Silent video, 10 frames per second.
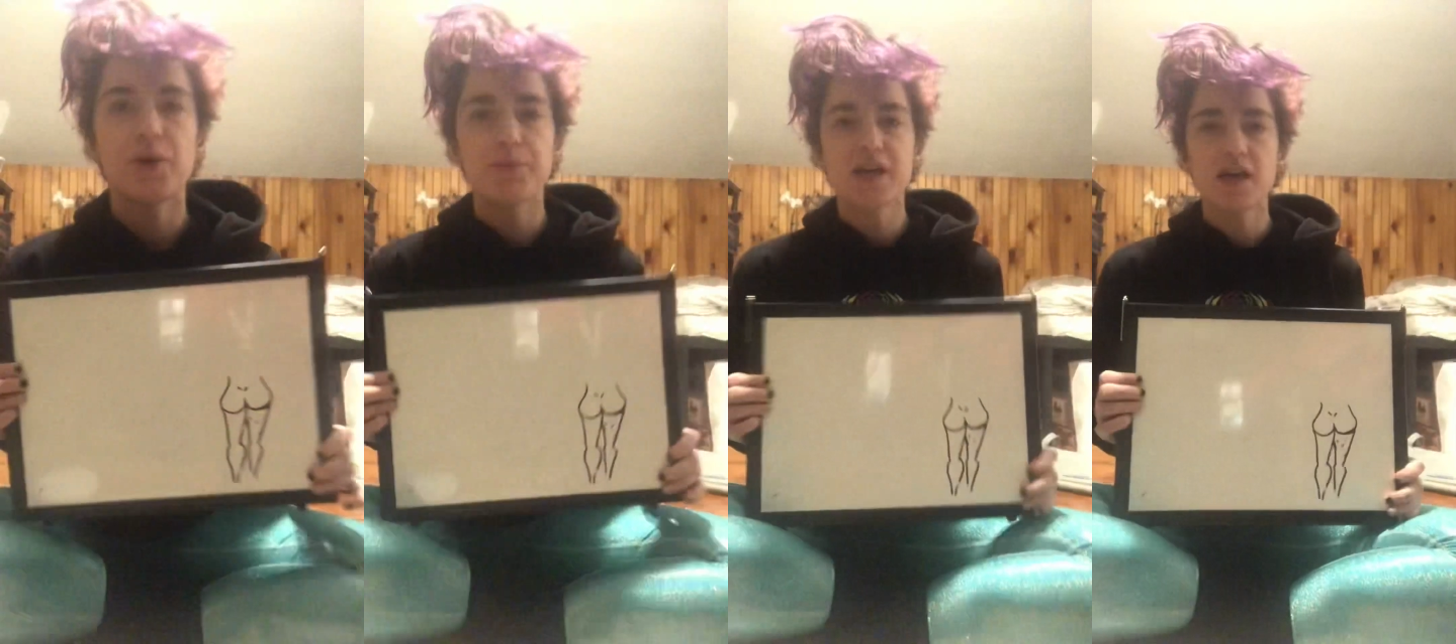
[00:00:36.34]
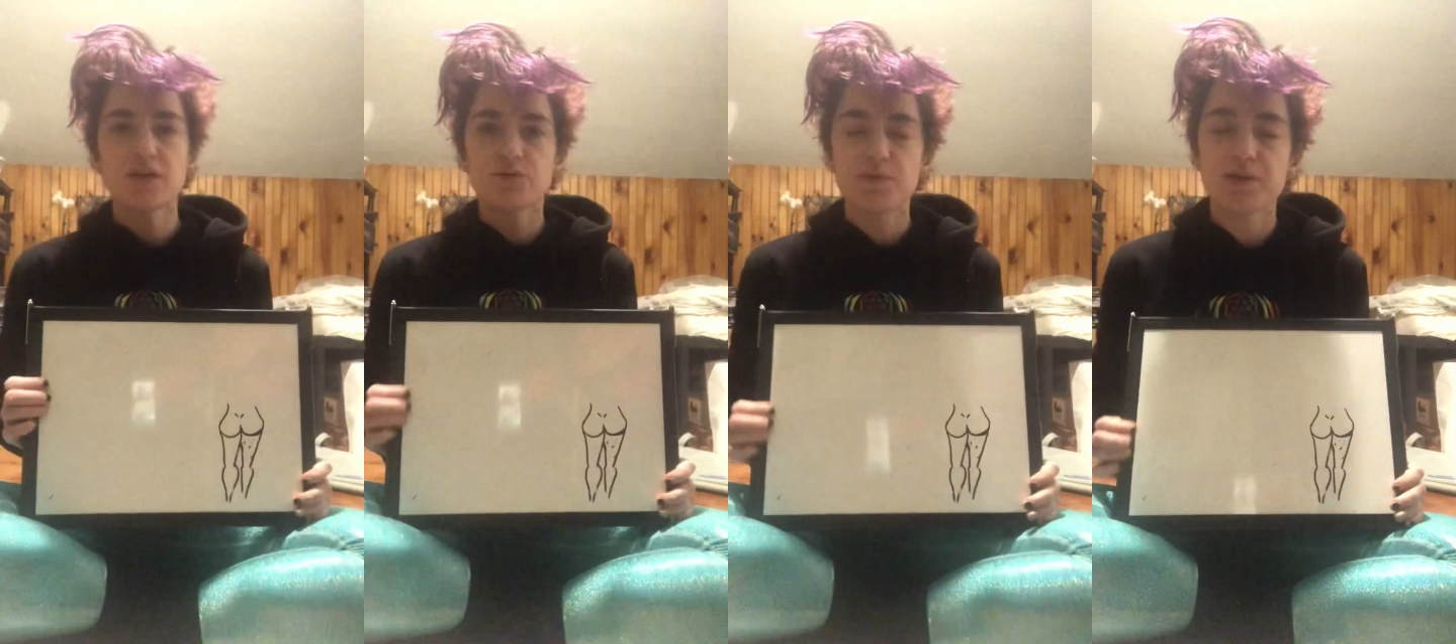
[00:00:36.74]
because
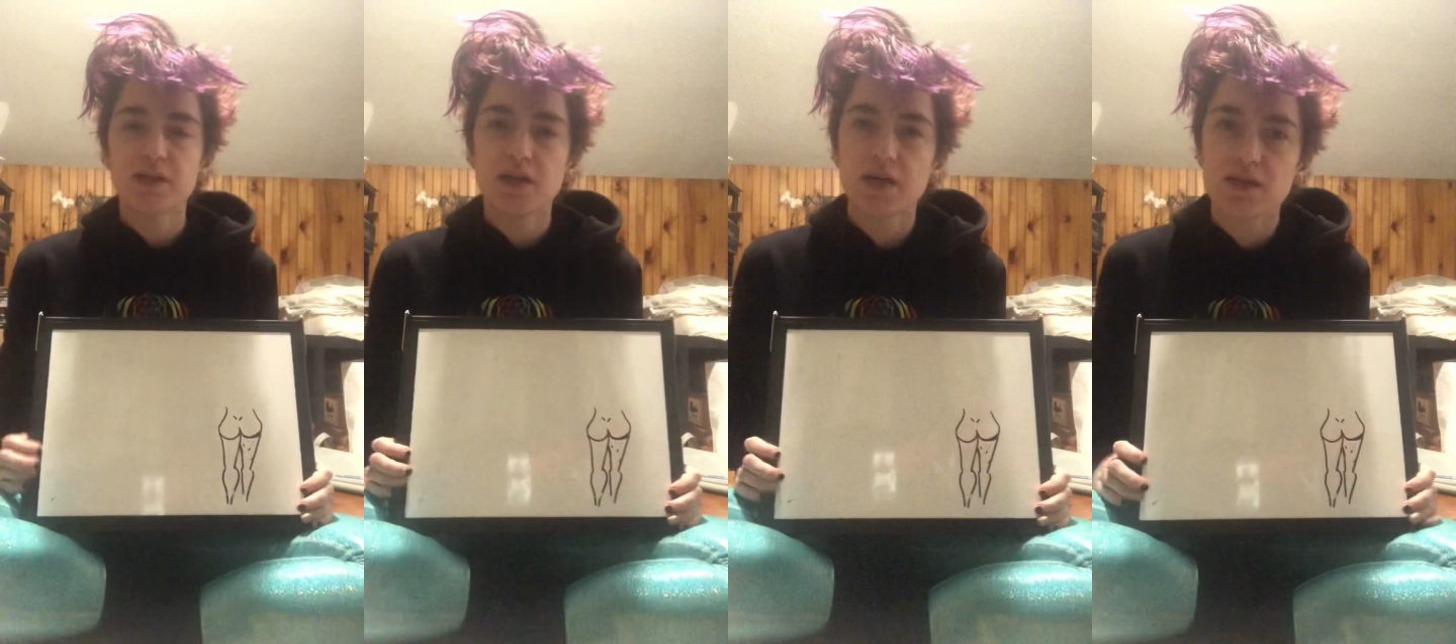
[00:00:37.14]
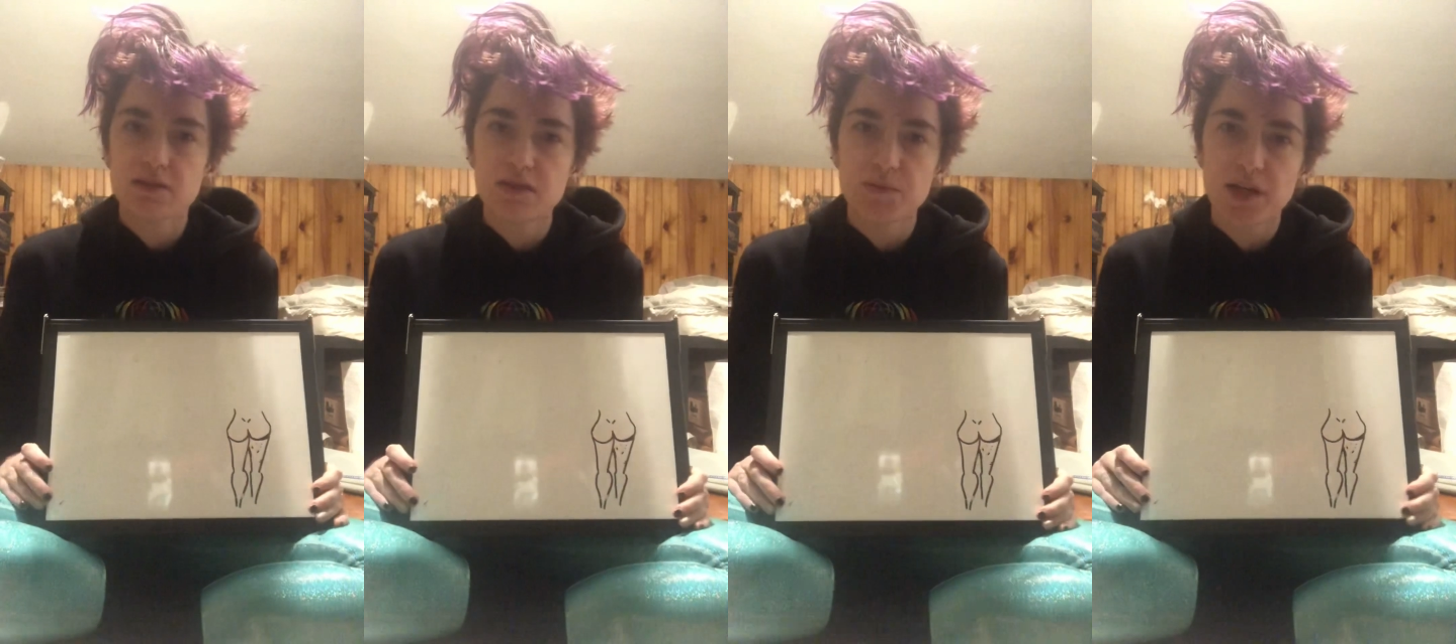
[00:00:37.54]
women
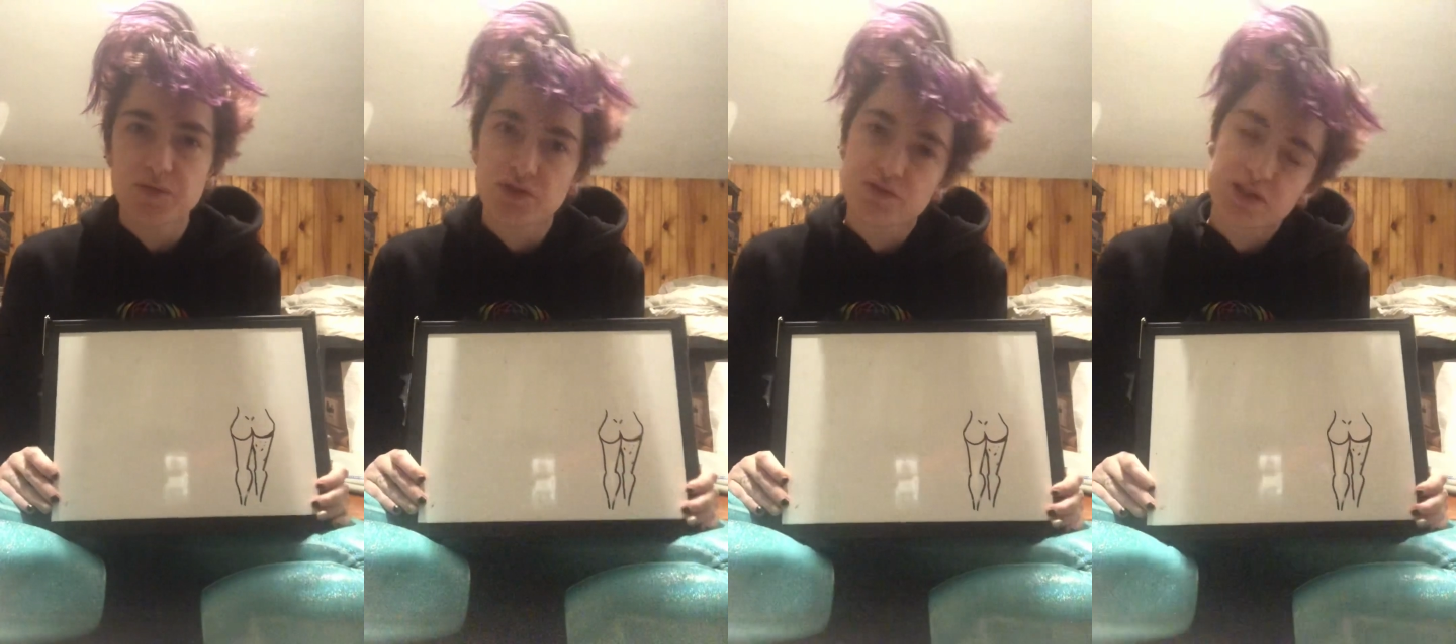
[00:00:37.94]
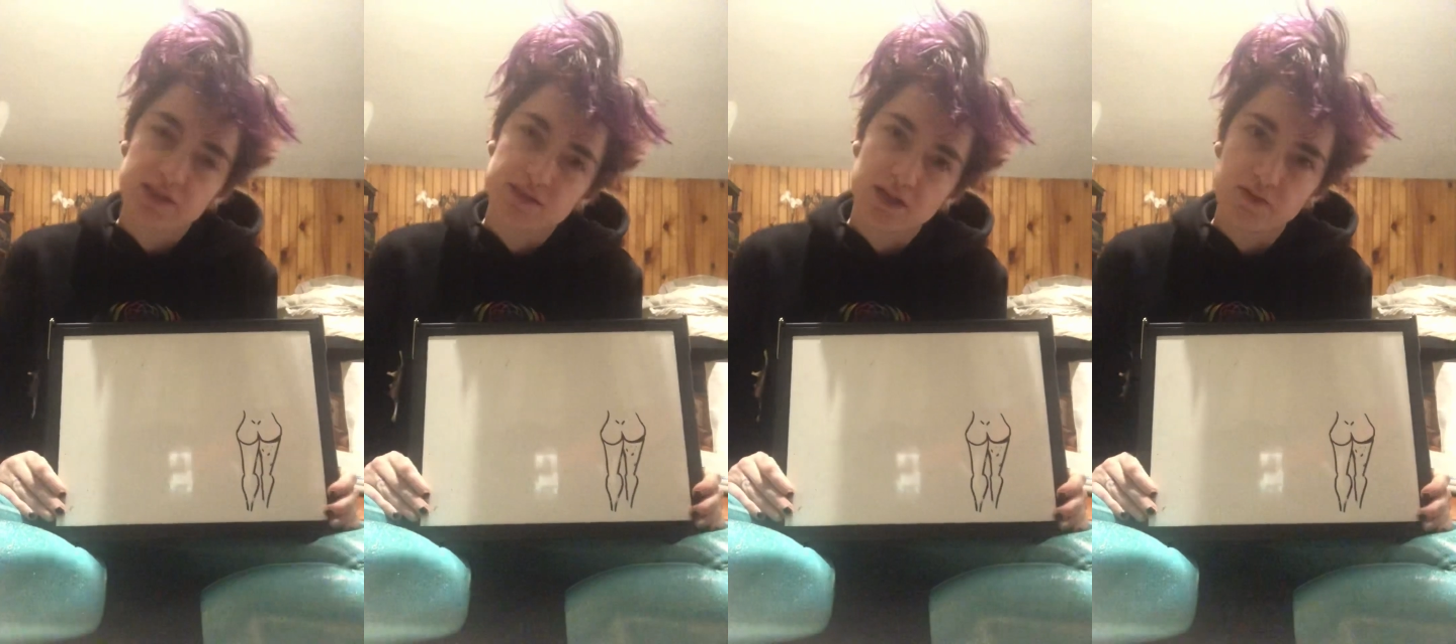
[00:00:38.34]
sometimes are really
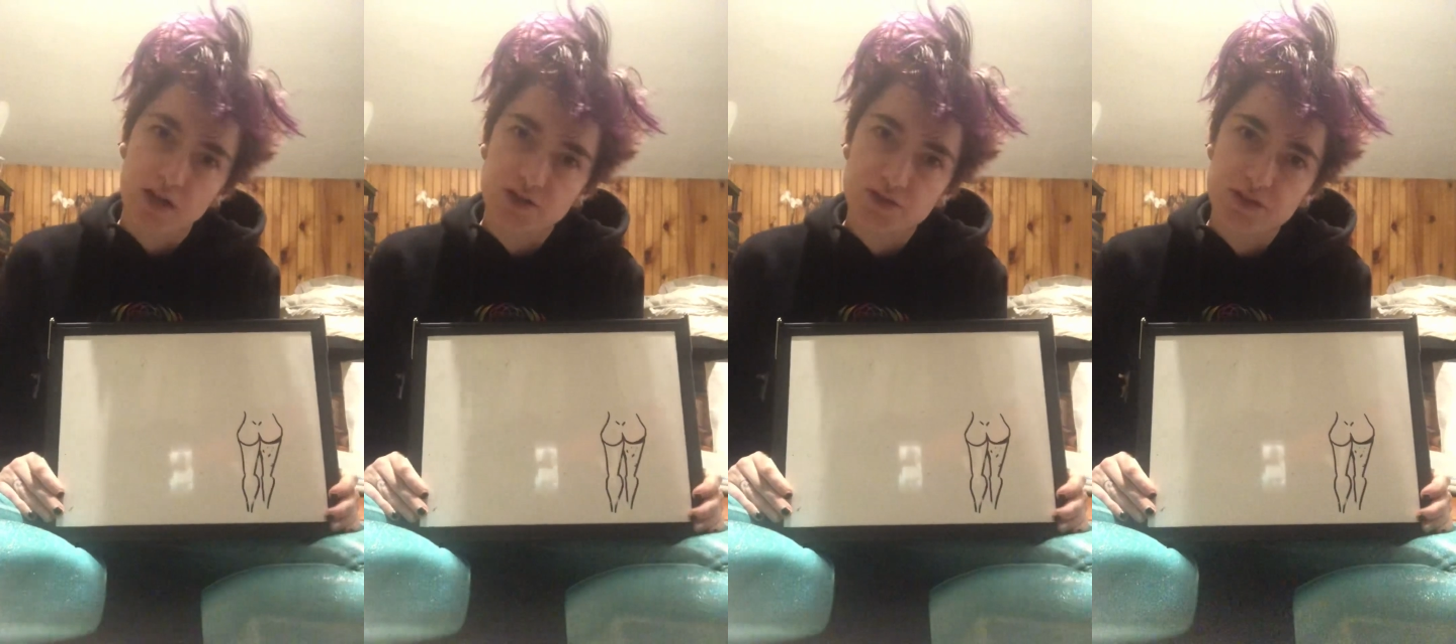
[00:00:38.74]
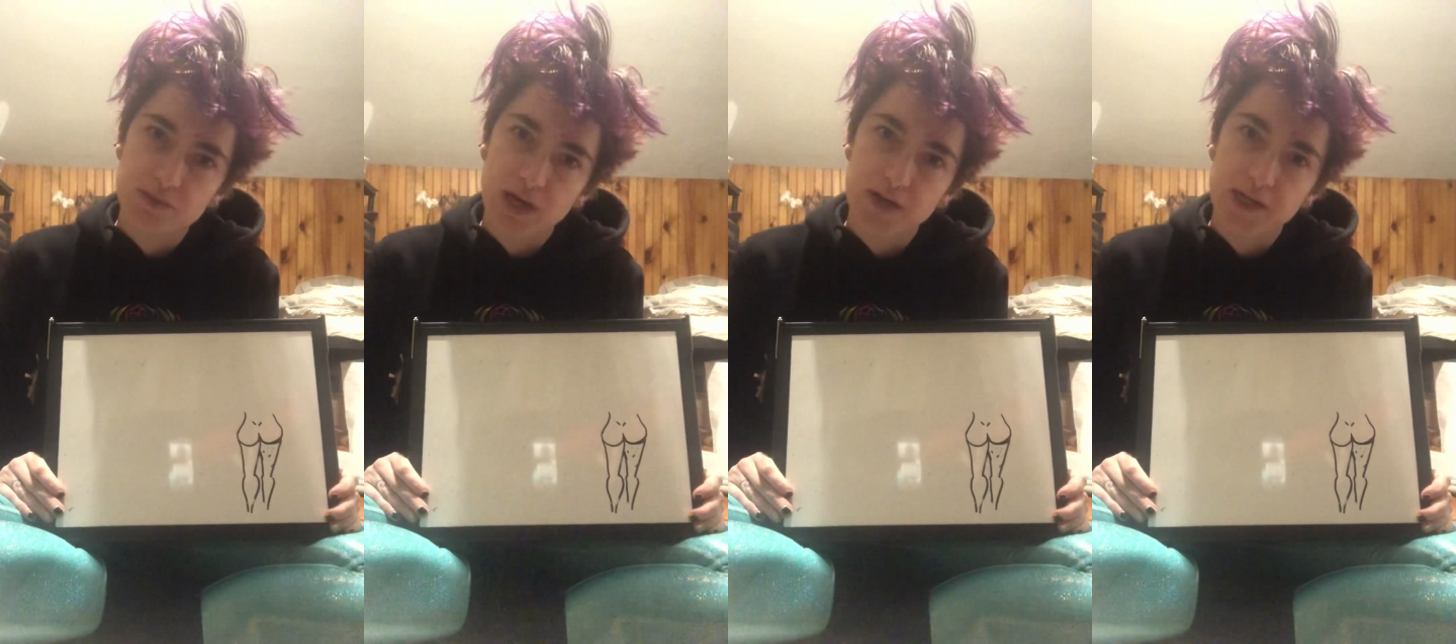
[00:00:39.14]
self-conscious
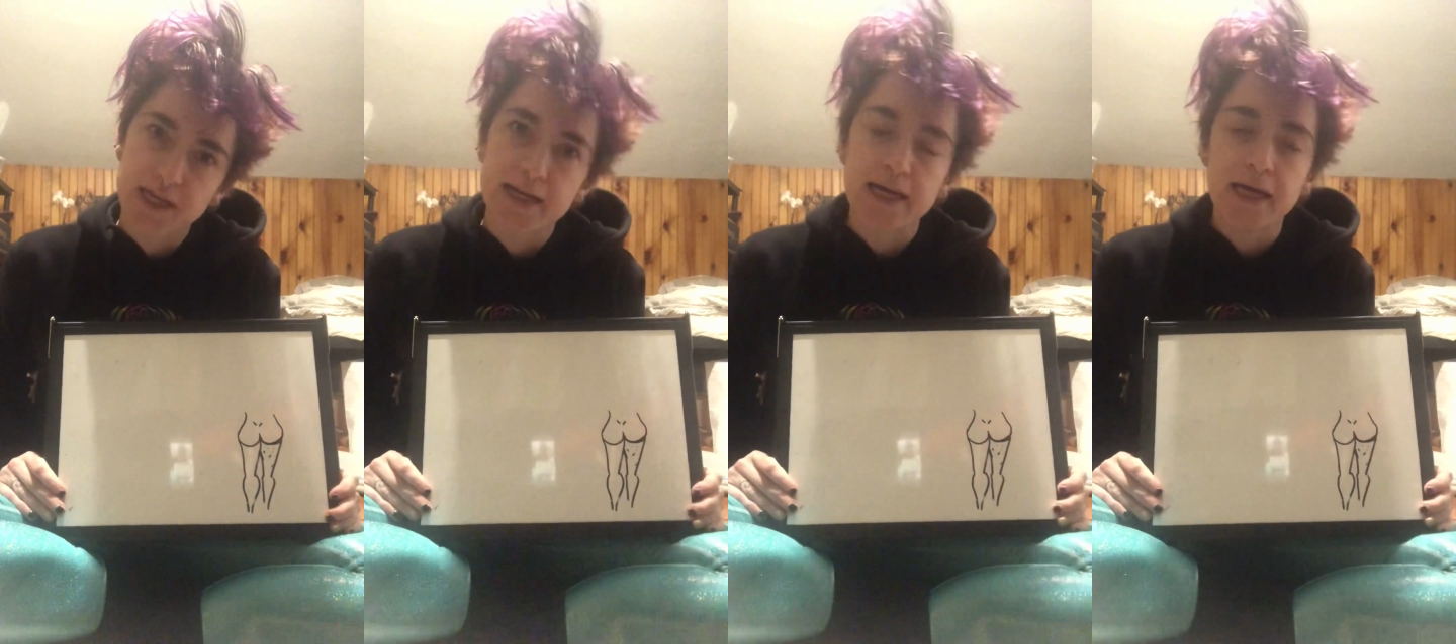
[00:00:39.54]
about it,